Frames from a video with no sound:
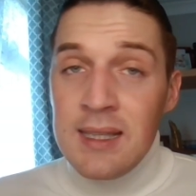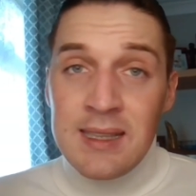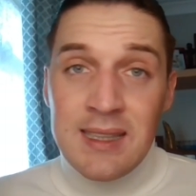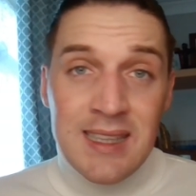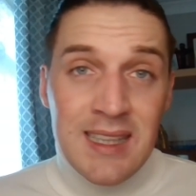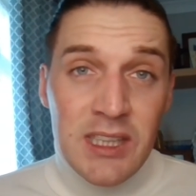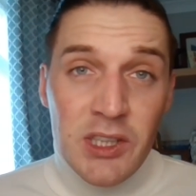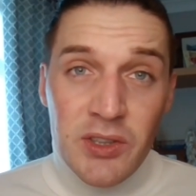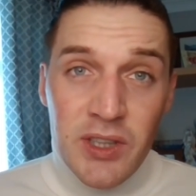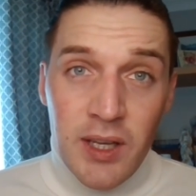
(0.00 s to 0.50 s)
the
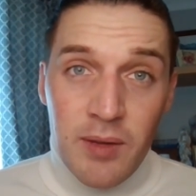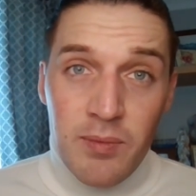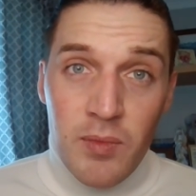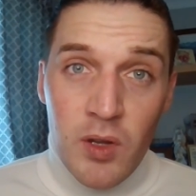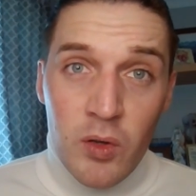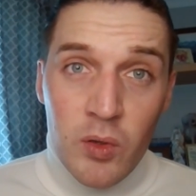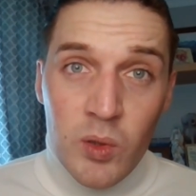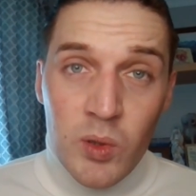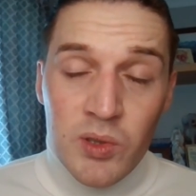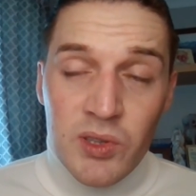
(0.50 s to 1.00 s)
tea tree,
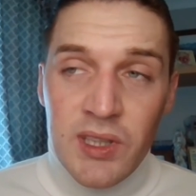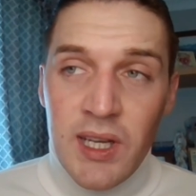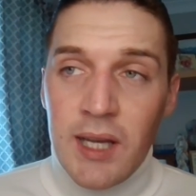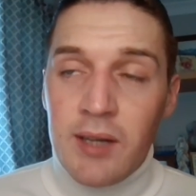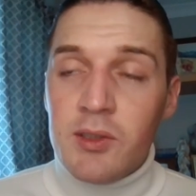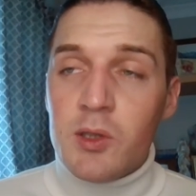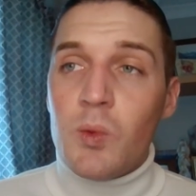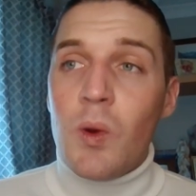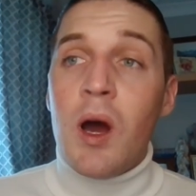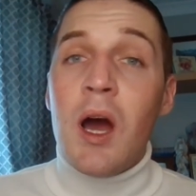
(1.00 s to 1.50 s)
of course, in
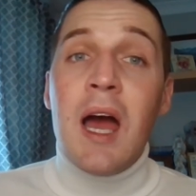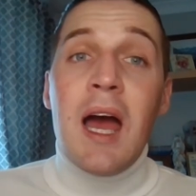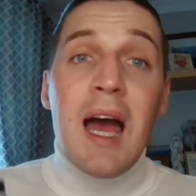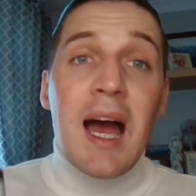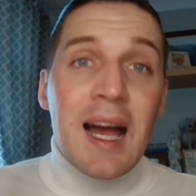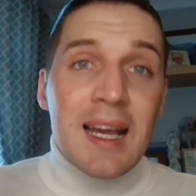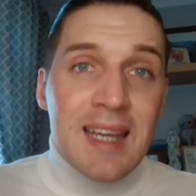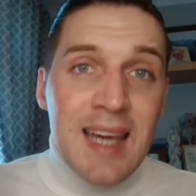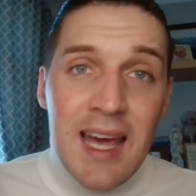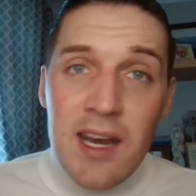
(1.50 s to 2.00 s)
here as well.
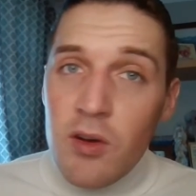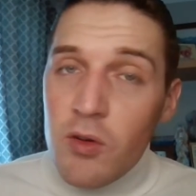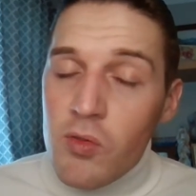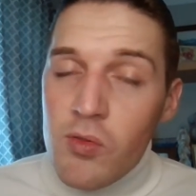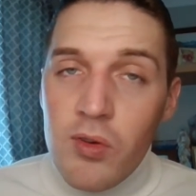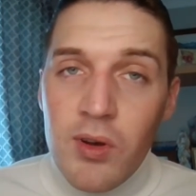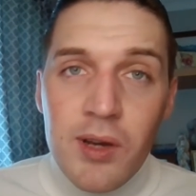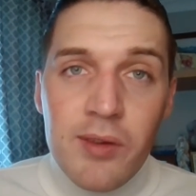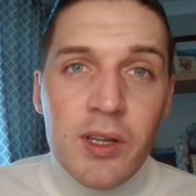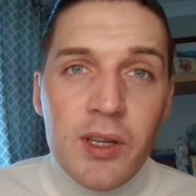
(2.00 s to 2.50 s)
Again,
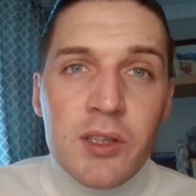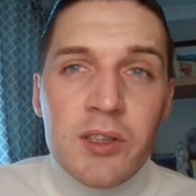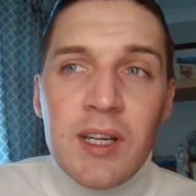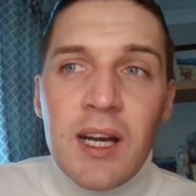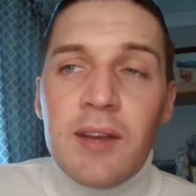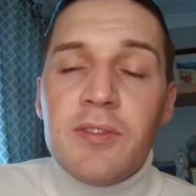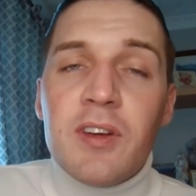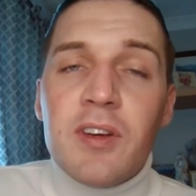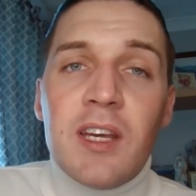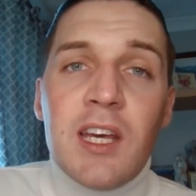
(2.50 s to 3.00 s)
really, really
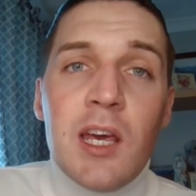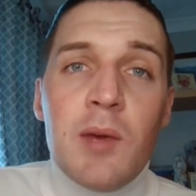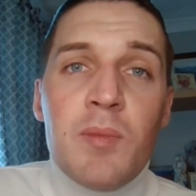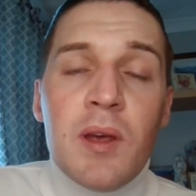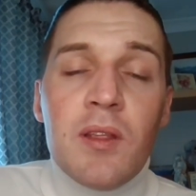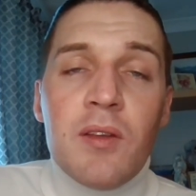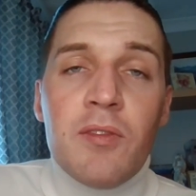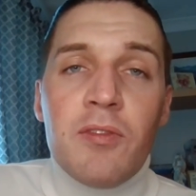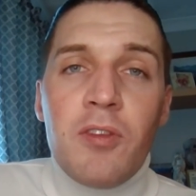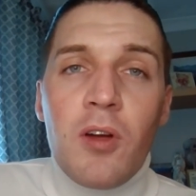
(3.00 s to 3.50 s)
great for
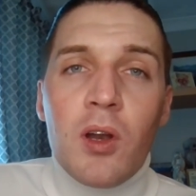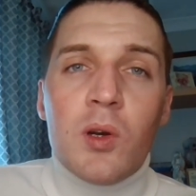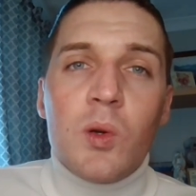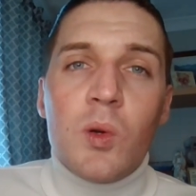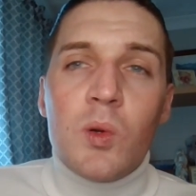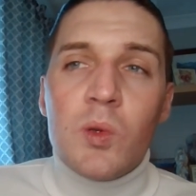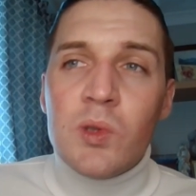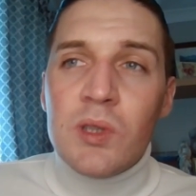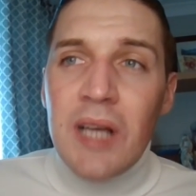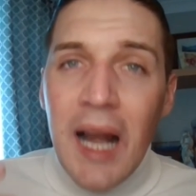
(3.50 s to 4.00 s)
keeping the
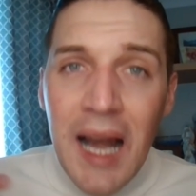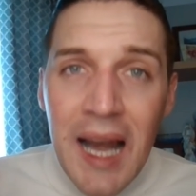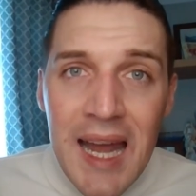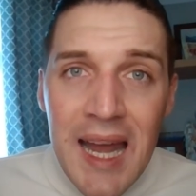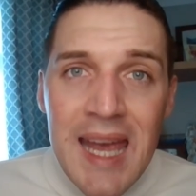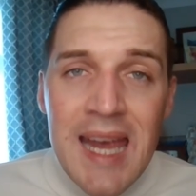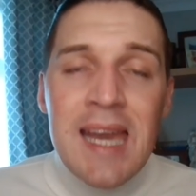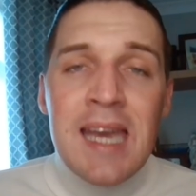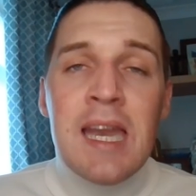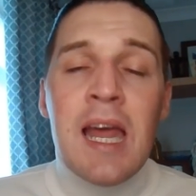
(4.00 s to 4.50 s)
follicles
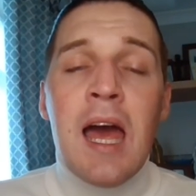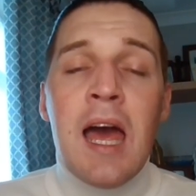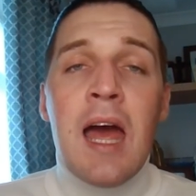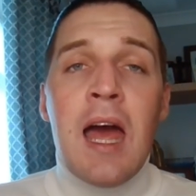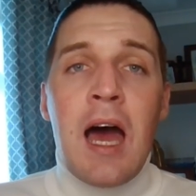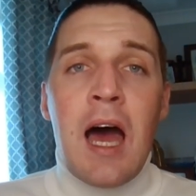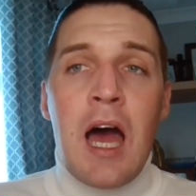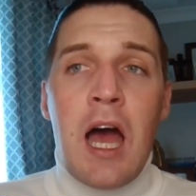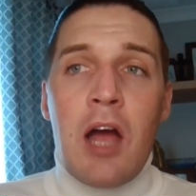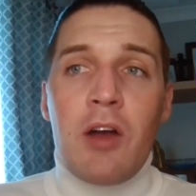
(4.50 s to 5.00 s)
clean,
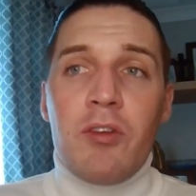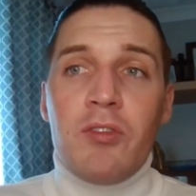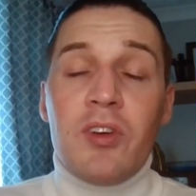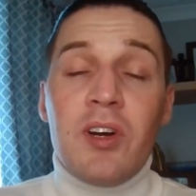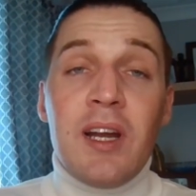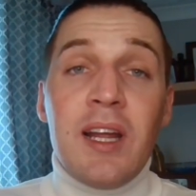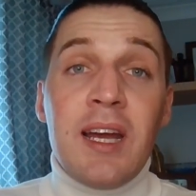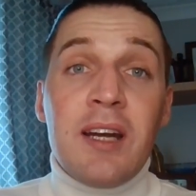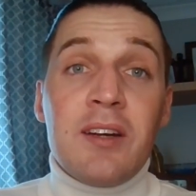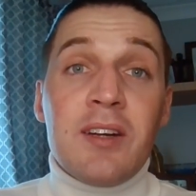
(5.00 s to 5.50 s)
uh,
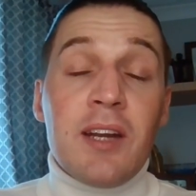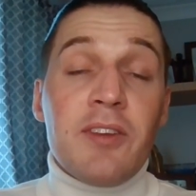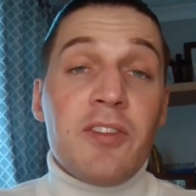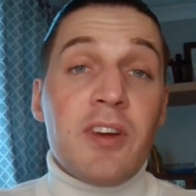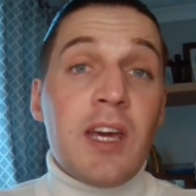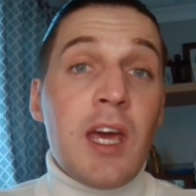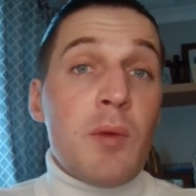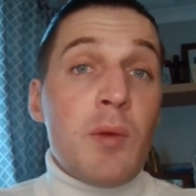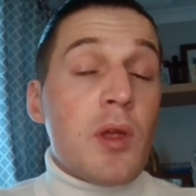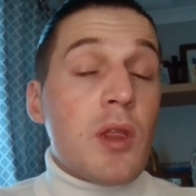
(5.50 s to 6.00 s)
really great
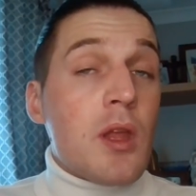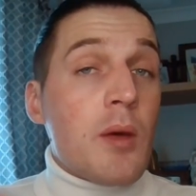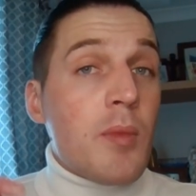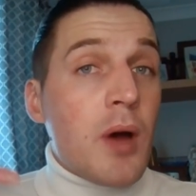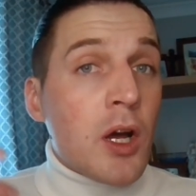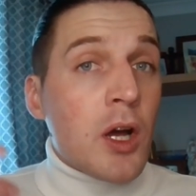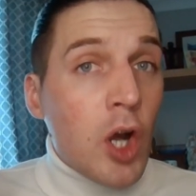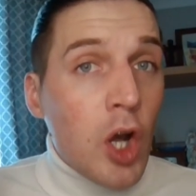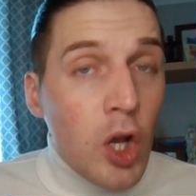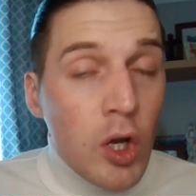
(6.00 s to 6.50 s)
for keeping
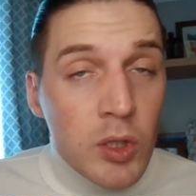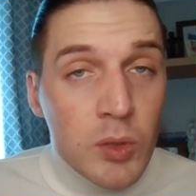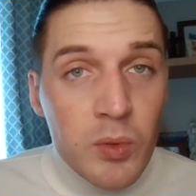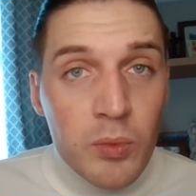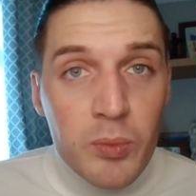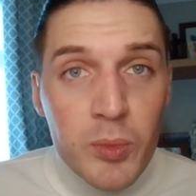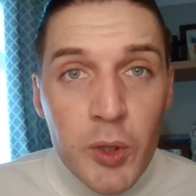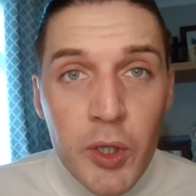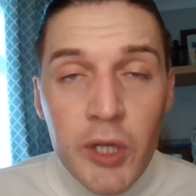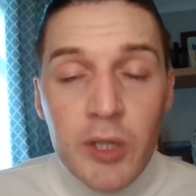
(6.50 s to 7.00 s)
them unclogged
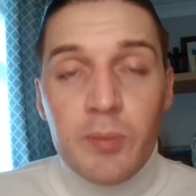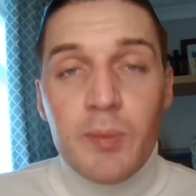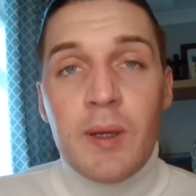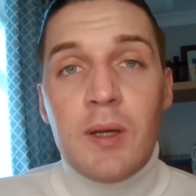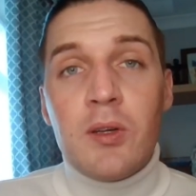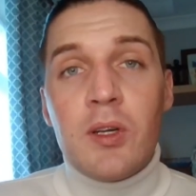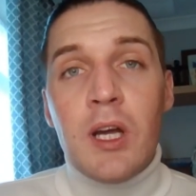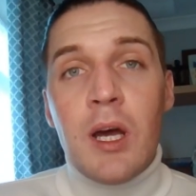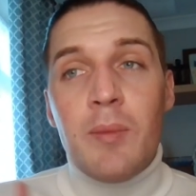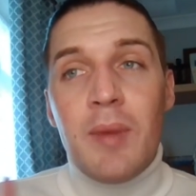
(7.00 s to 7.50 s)
with product
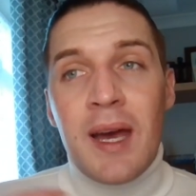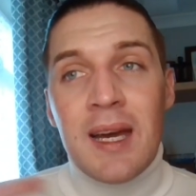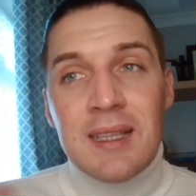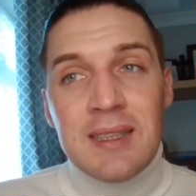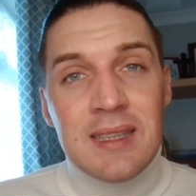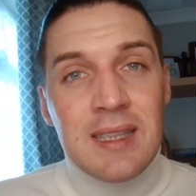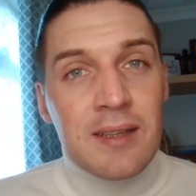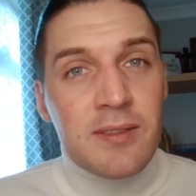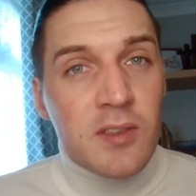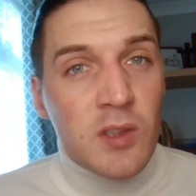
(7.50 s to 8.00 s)
buildup,
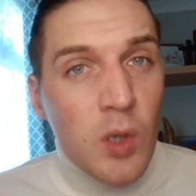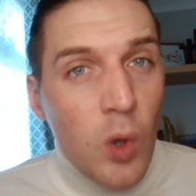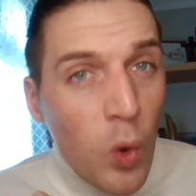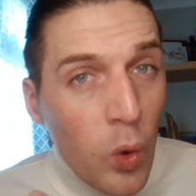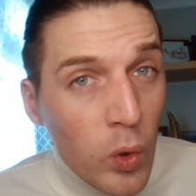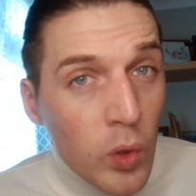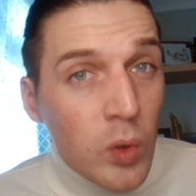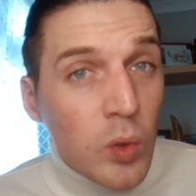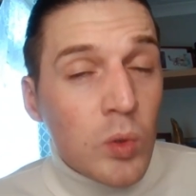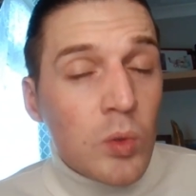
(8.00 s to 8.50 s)
excess
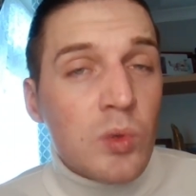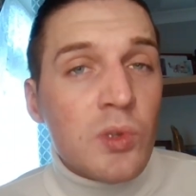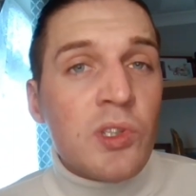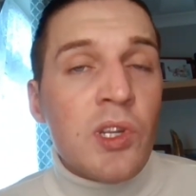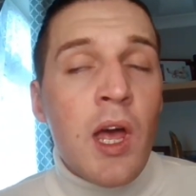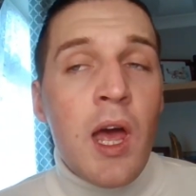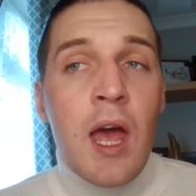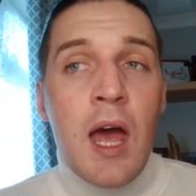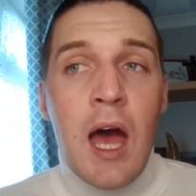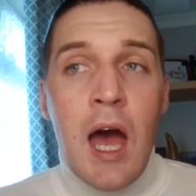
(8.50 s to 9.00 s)

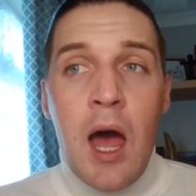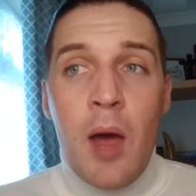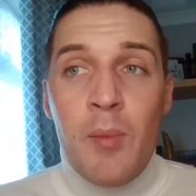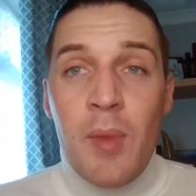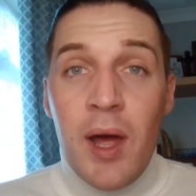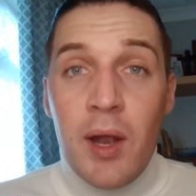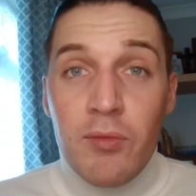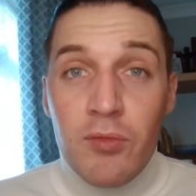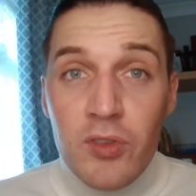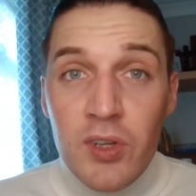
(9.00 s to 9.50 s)
oils,
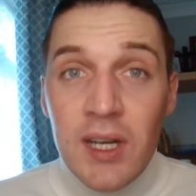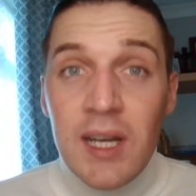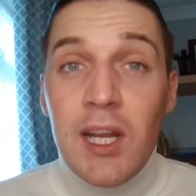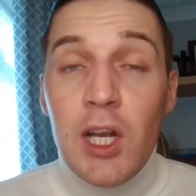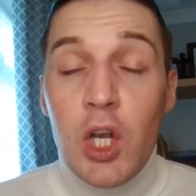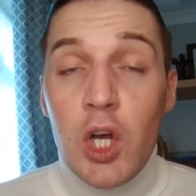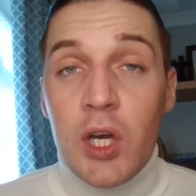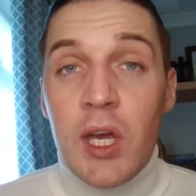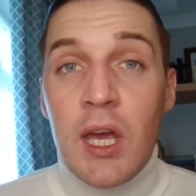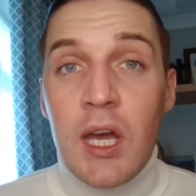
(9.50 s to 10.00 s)
um, and
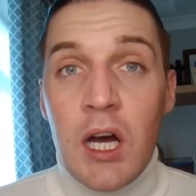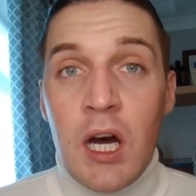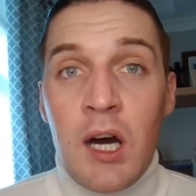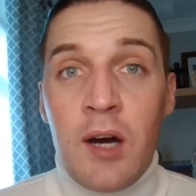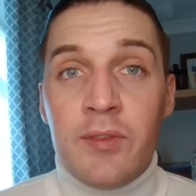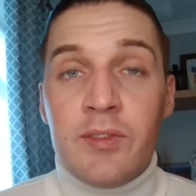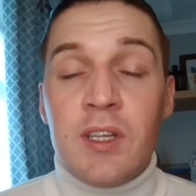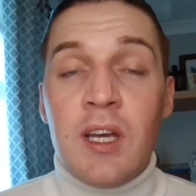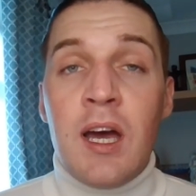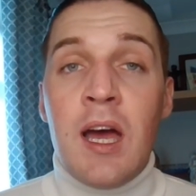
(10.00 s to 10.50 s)
really looking
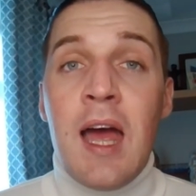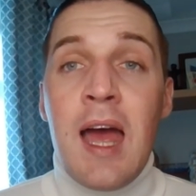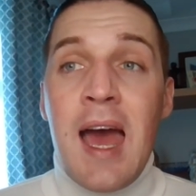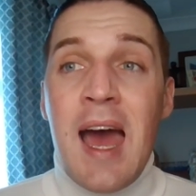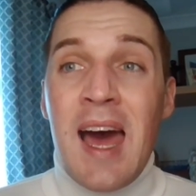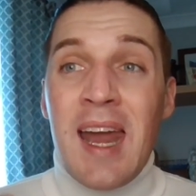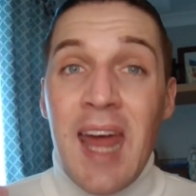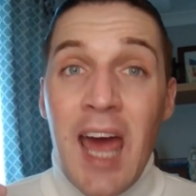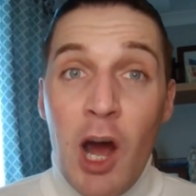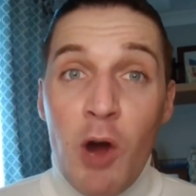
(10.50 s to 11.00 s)
after
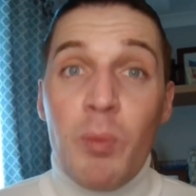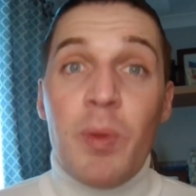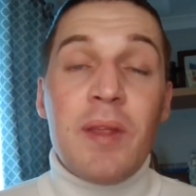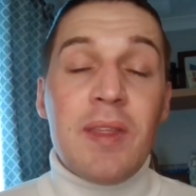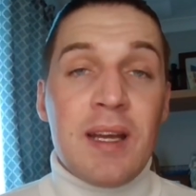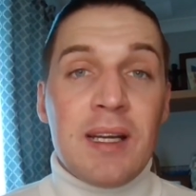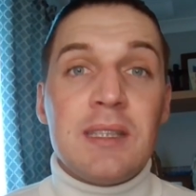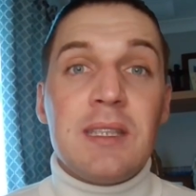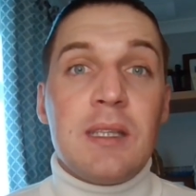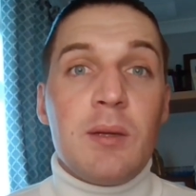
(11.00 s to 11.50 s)
and
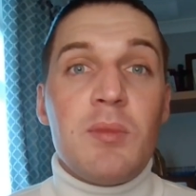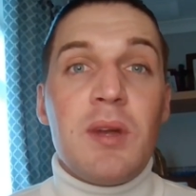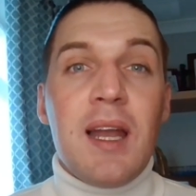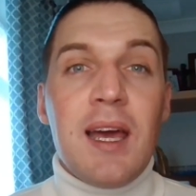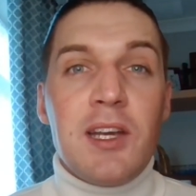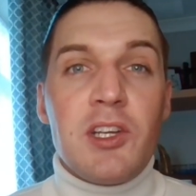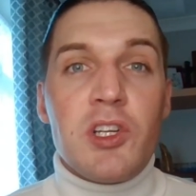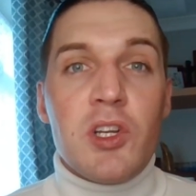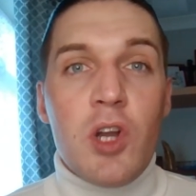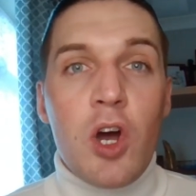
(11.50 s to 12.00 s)
helping that
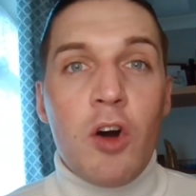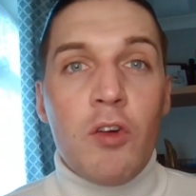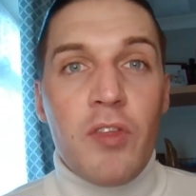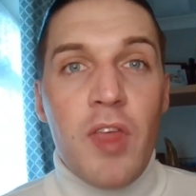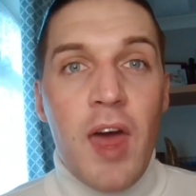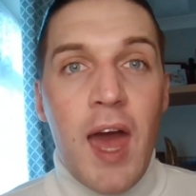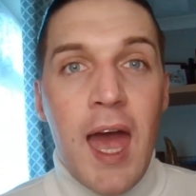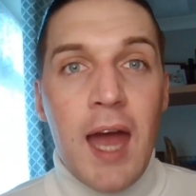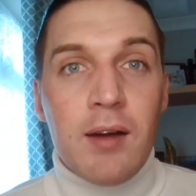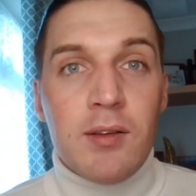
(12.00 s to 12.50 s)
stimulation
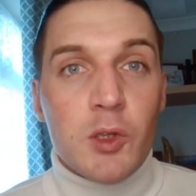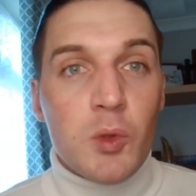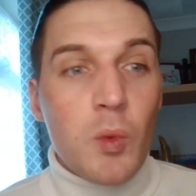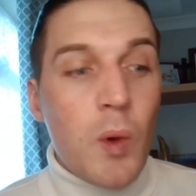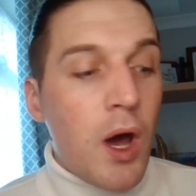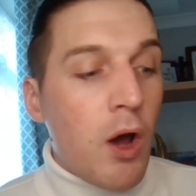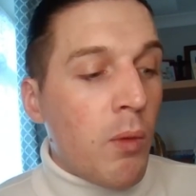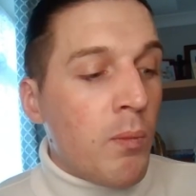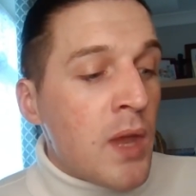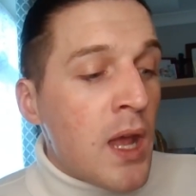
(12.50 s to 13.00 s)
of the hair as
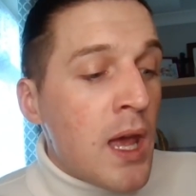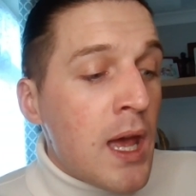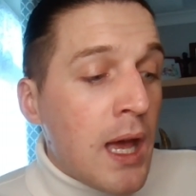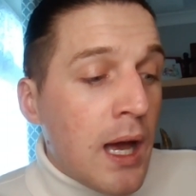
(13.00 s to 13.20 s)
well.